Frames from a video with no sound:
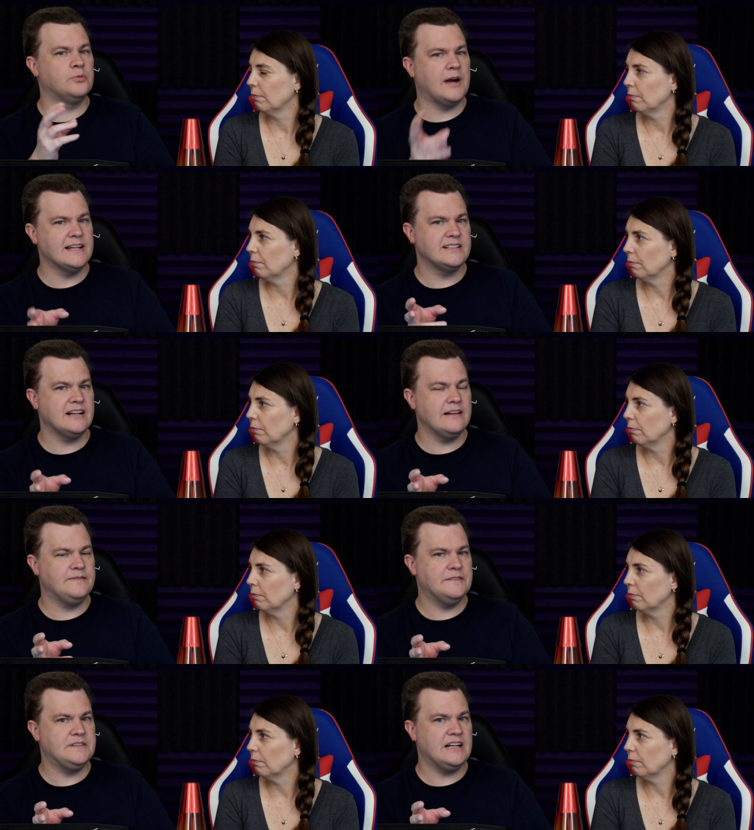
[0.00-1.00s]
Speaker 1: a Ryzen 9
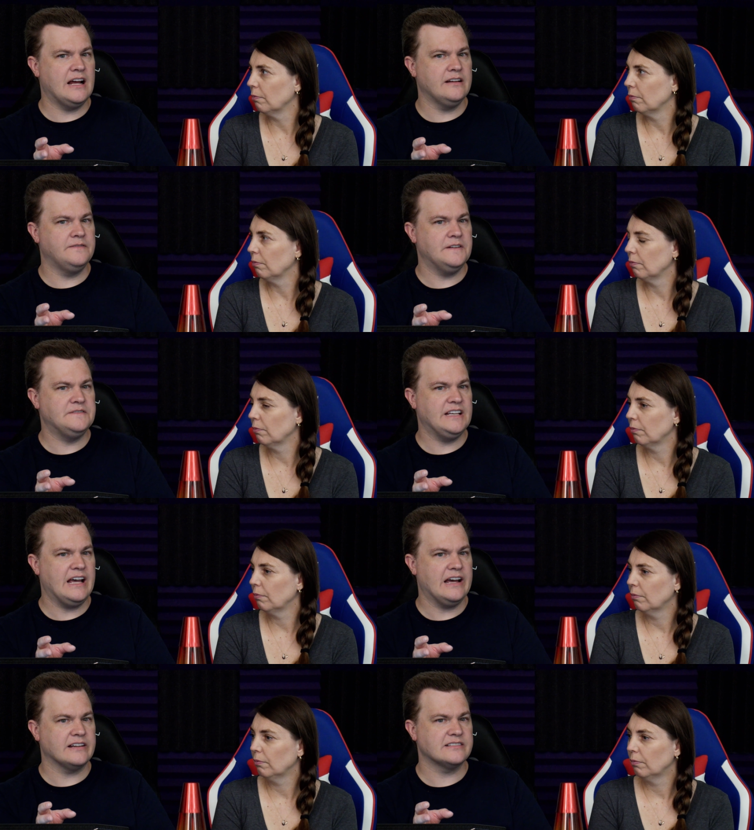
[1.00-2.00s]

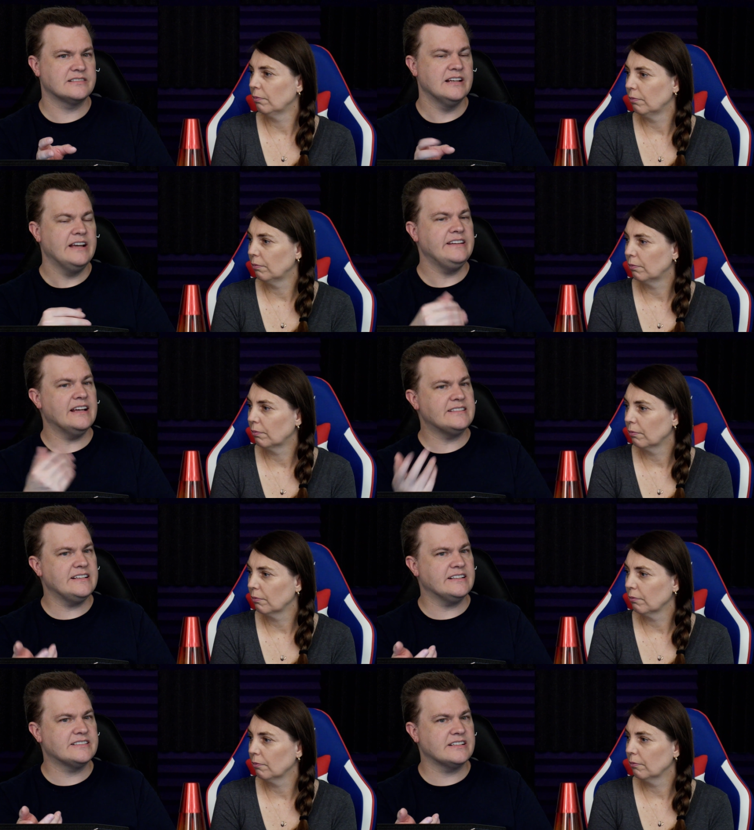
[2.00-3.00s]
5950X, yes,
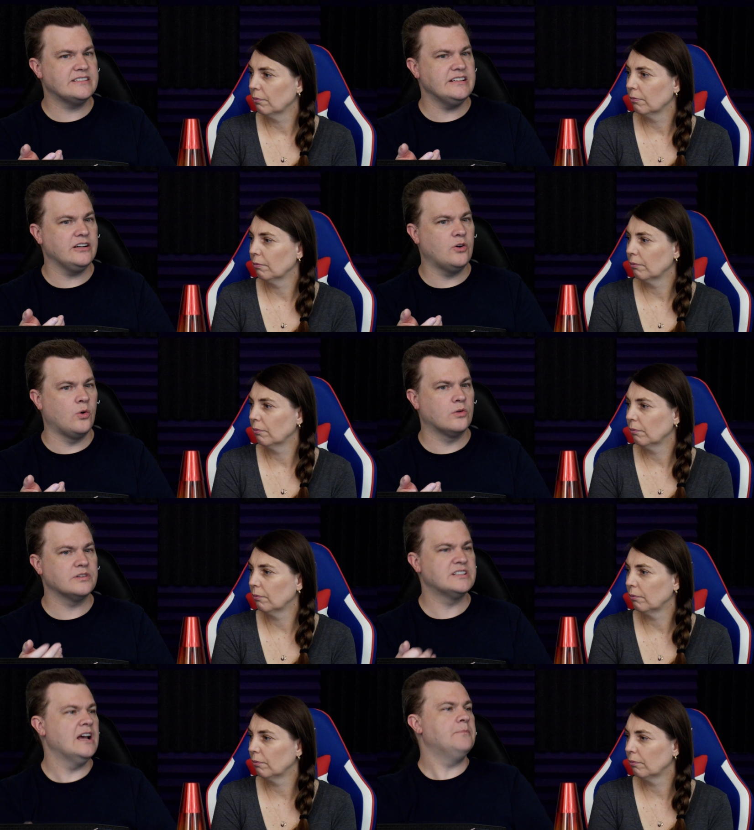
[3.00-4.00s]
he gets 16
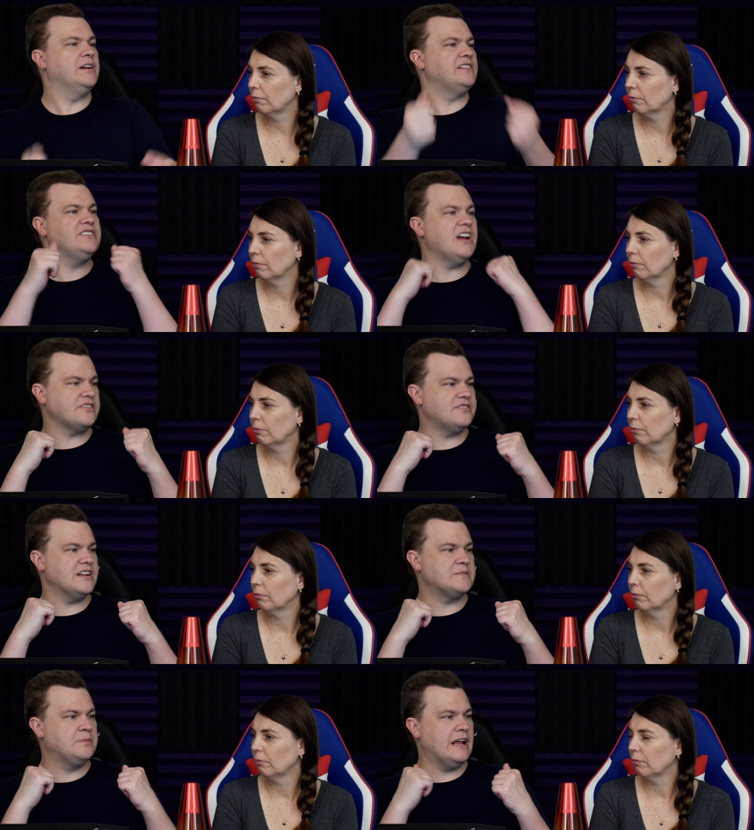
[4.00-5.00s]
cores, but it's
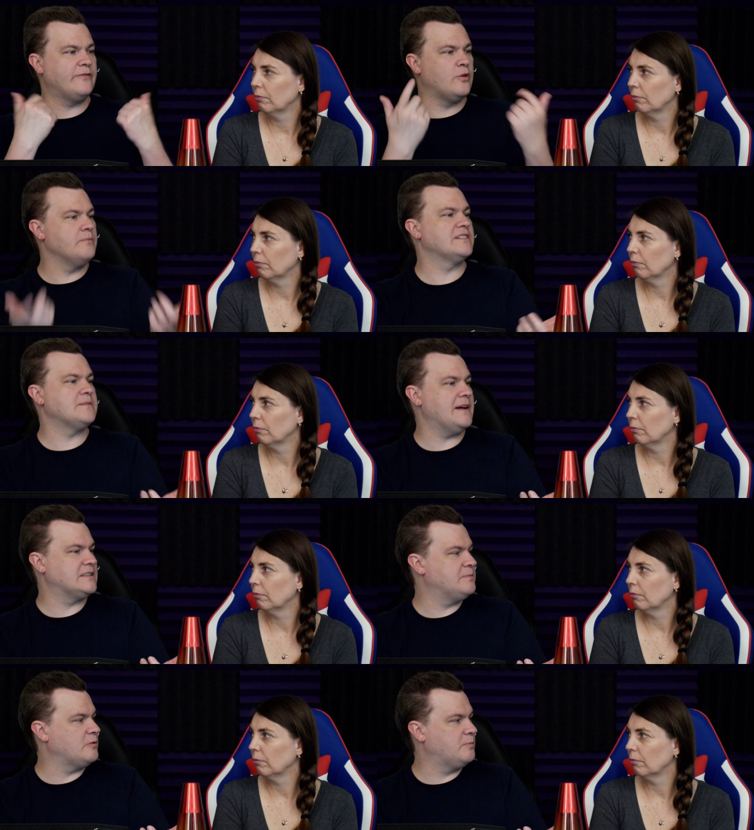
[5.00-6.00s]
yesterday's platform that's
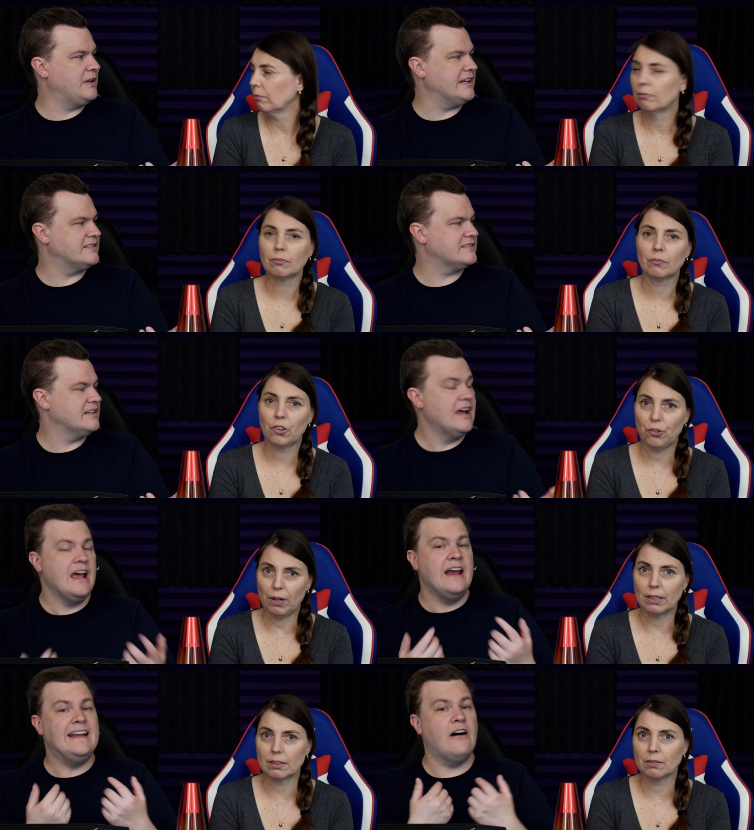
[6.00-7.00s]
about to be replaced.
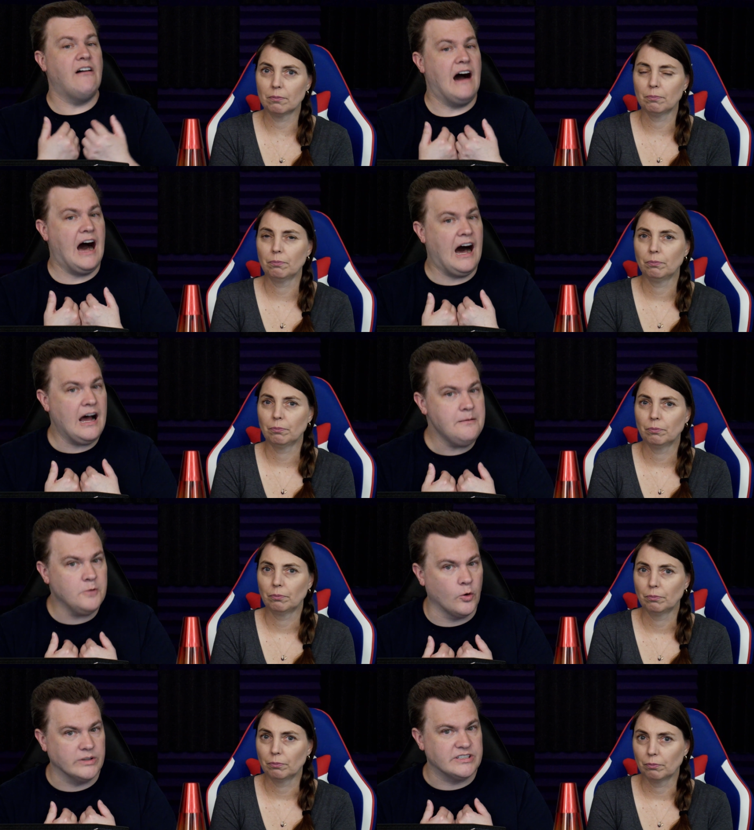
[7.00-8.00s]
Correct. Now,
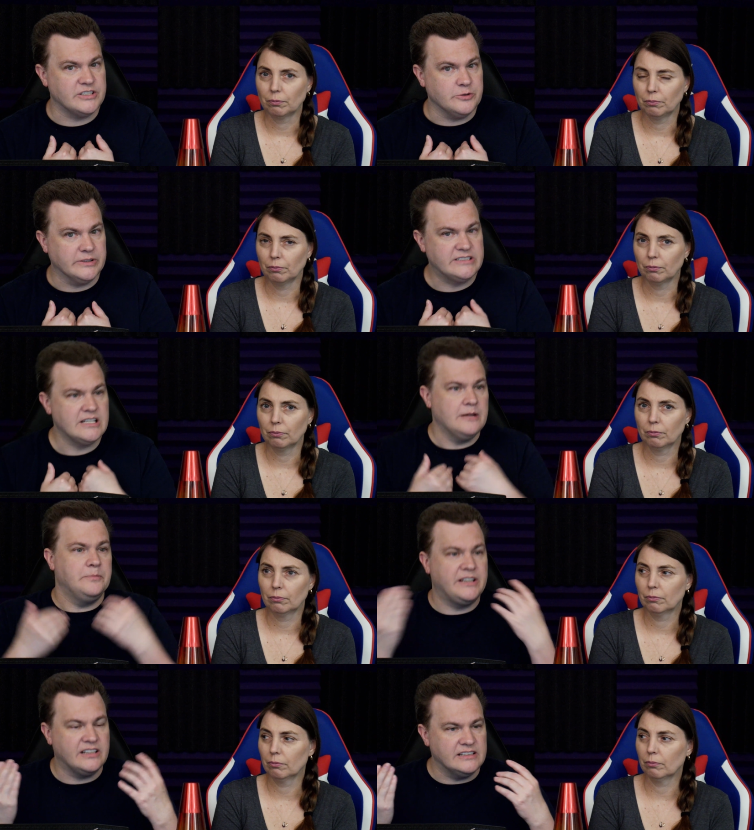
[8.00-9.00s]
I'm going to do it
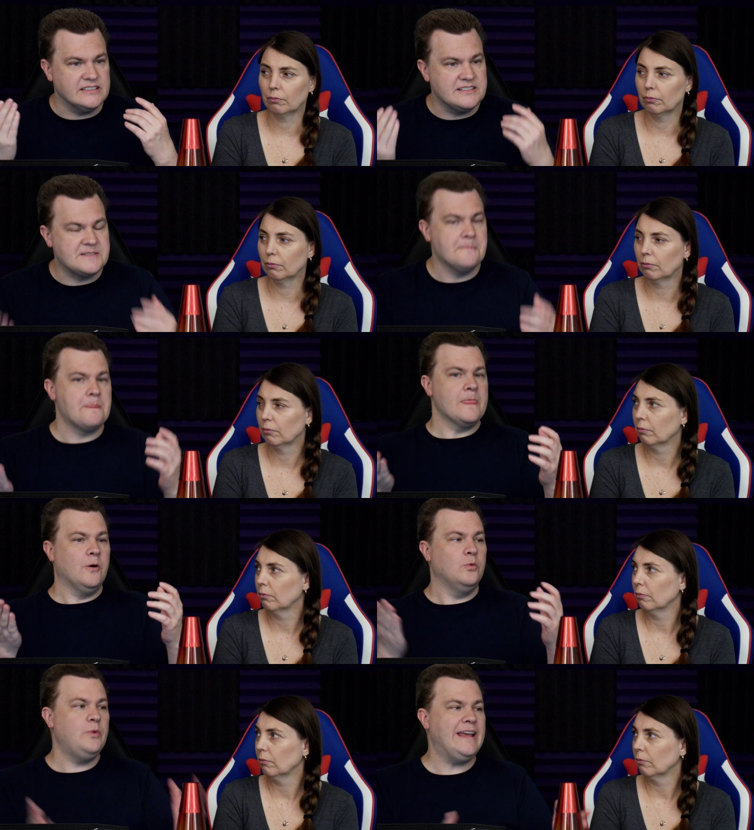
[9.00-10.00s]
because
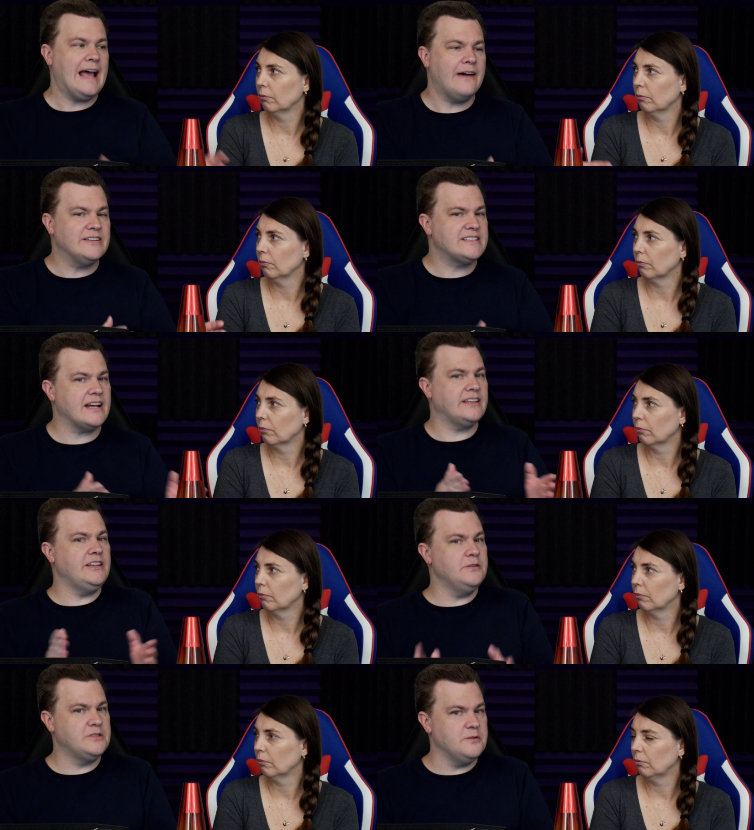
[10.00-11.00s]
we have a tech
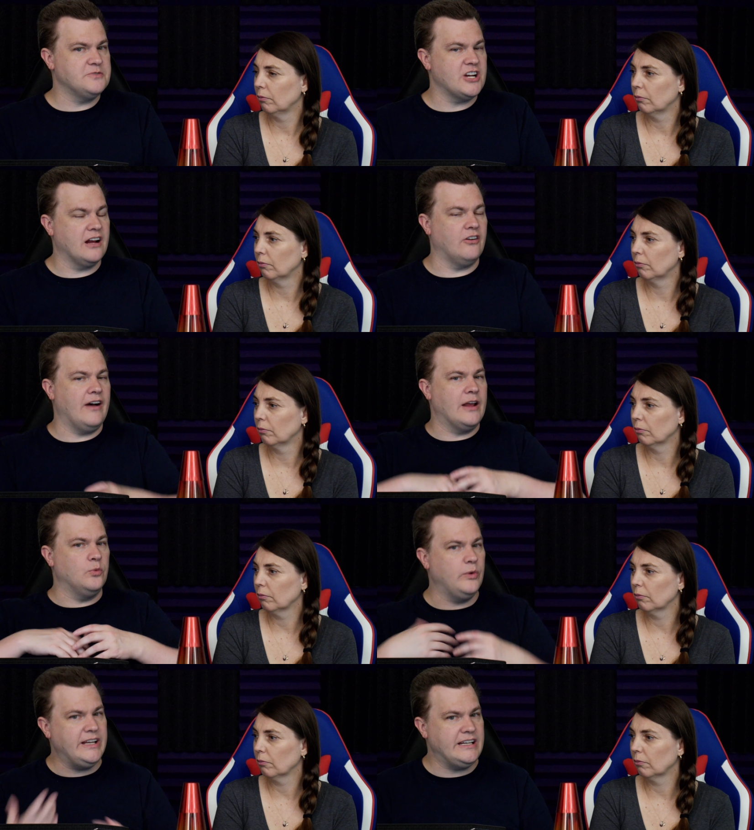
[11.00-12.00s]
YouTube channel
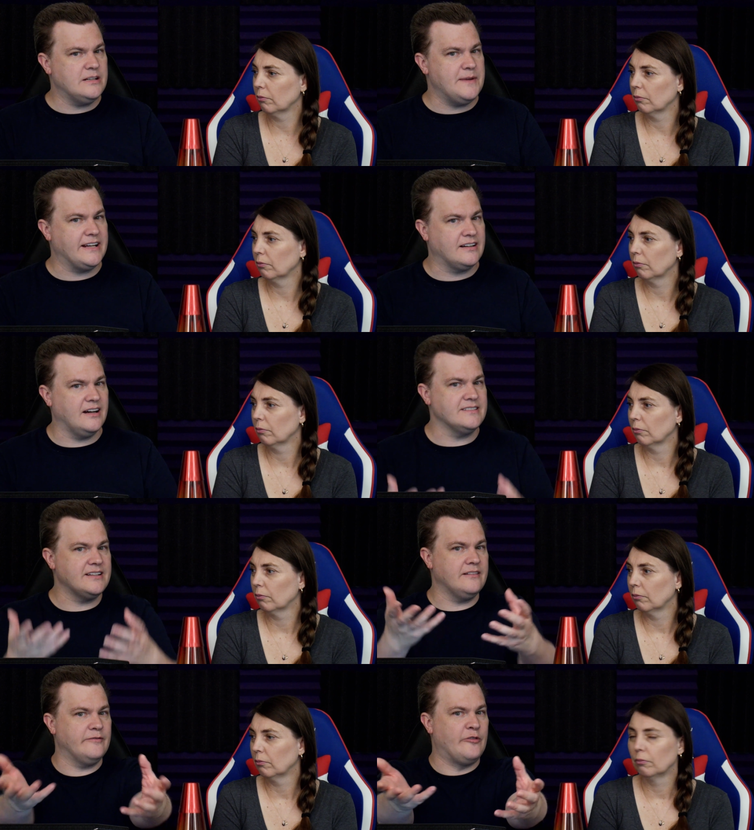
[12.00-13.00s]
and we need to make
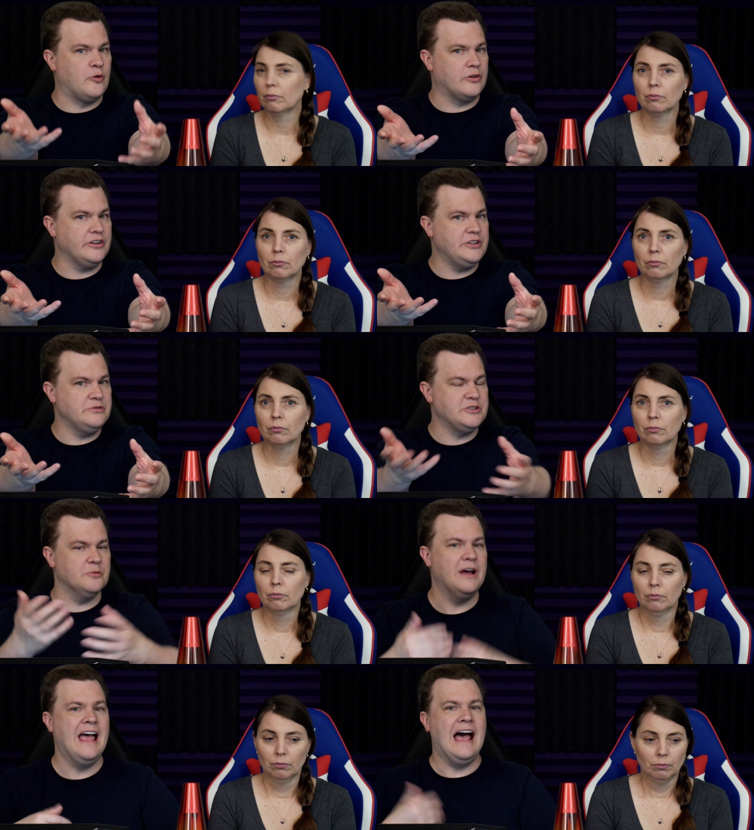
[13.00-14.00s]
content for
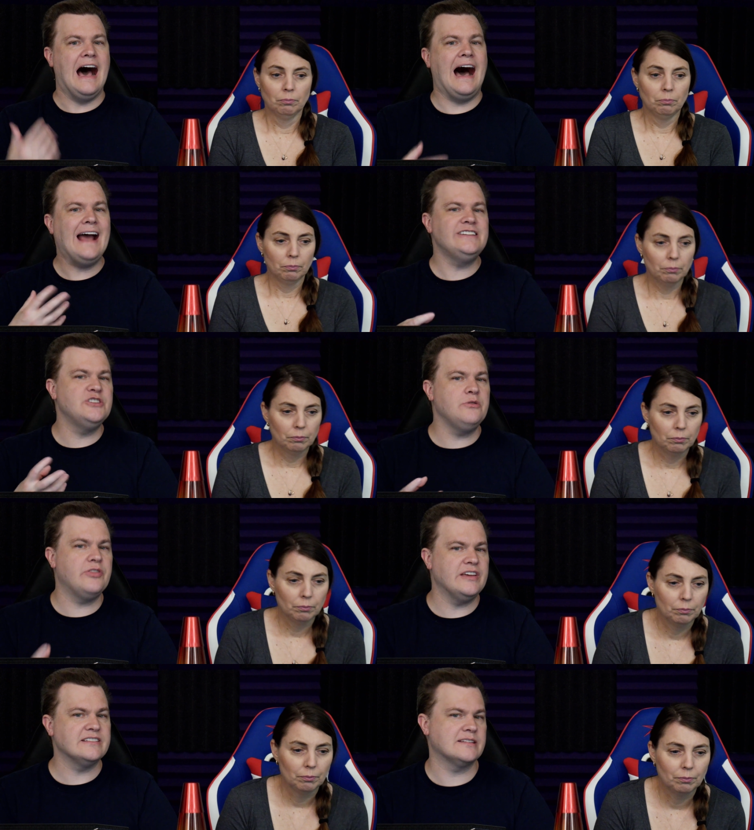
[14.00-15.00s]
YouTube. I do things